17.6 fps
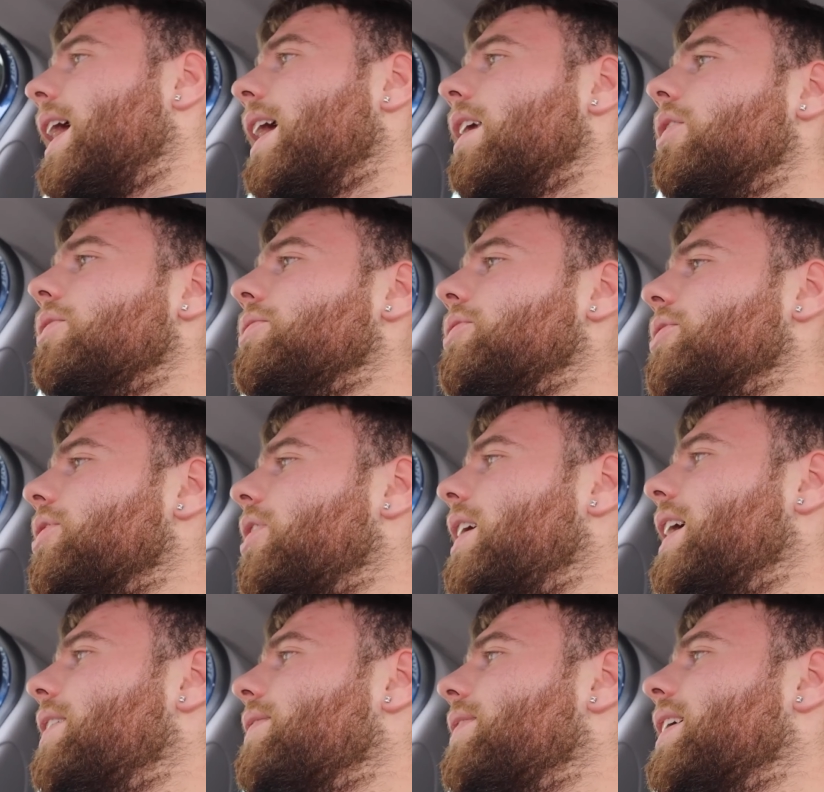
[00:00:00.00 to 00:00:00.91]
Hello, could
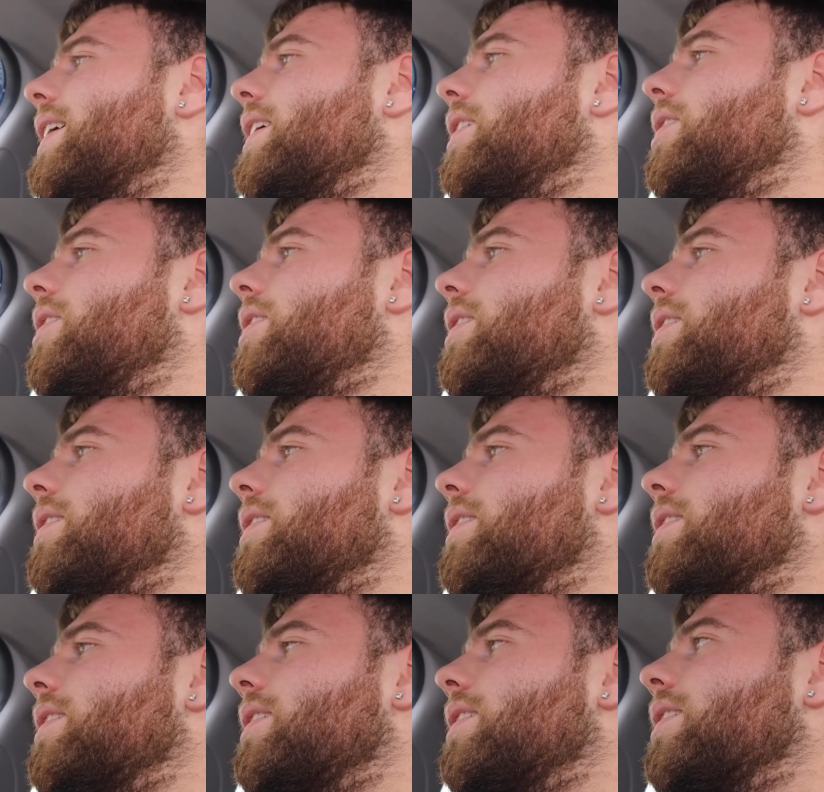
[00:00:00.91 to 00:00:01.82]
I have a
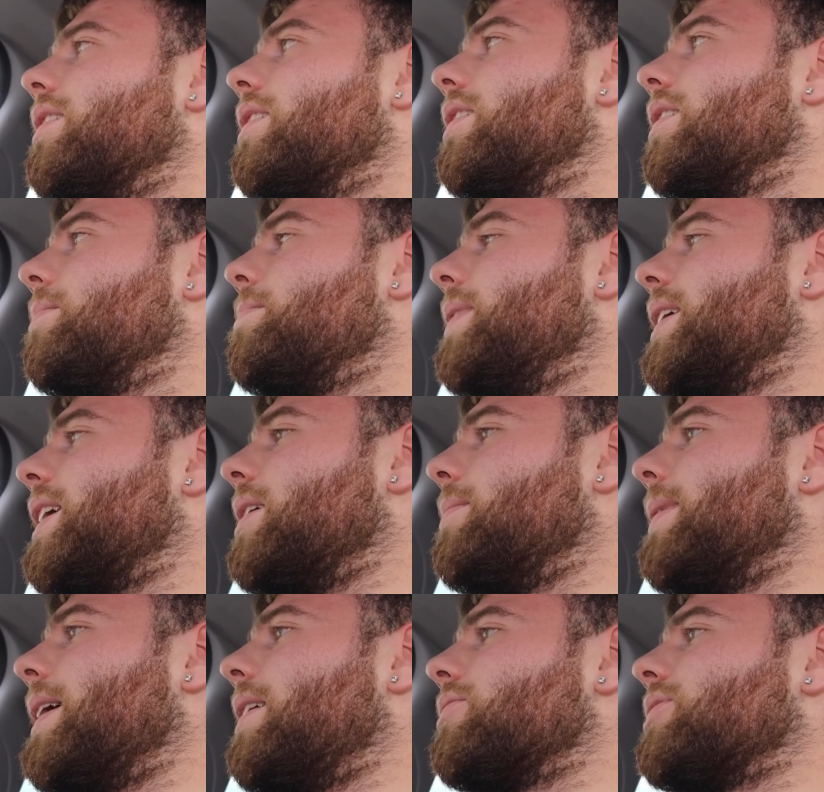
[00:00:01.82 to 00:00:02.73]
Mickey
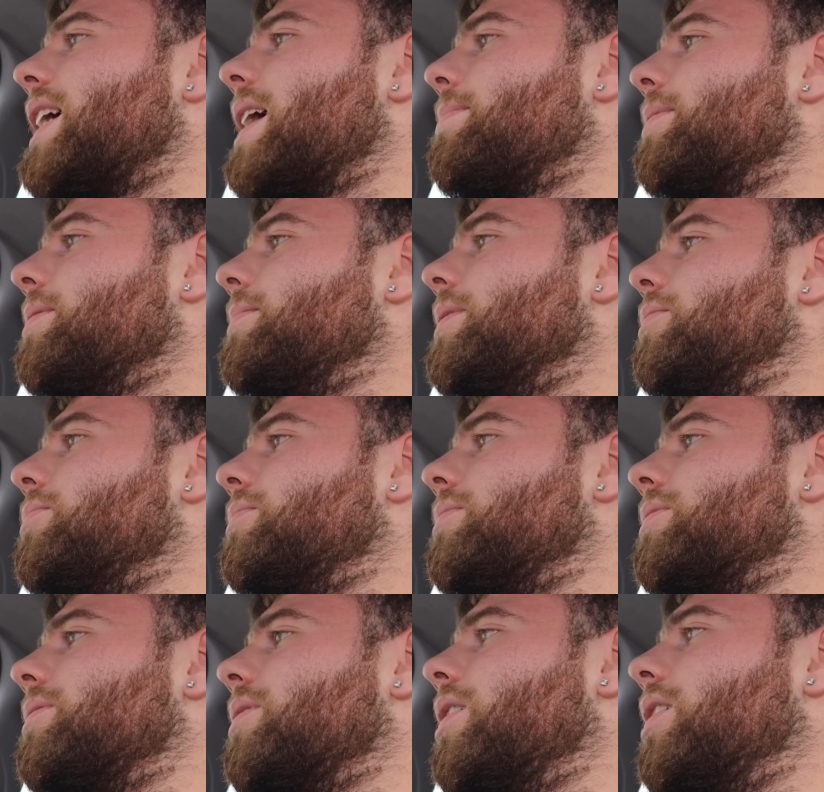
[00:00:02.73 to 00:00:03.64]
Mouse Happy Meal,
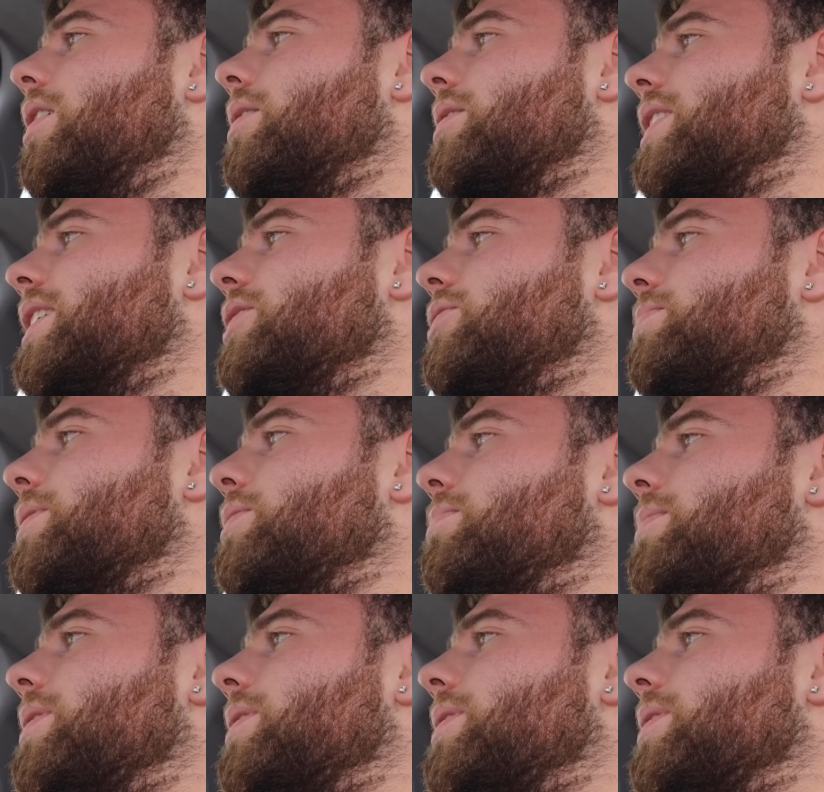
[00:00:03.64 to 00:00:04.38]
kids meal,